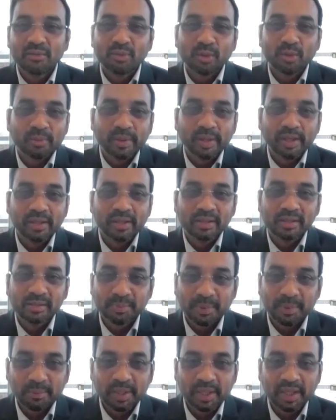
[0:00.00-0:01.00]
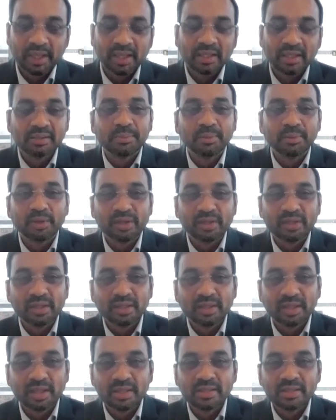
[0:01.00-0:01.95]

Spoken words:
four-wheelers, public transportation,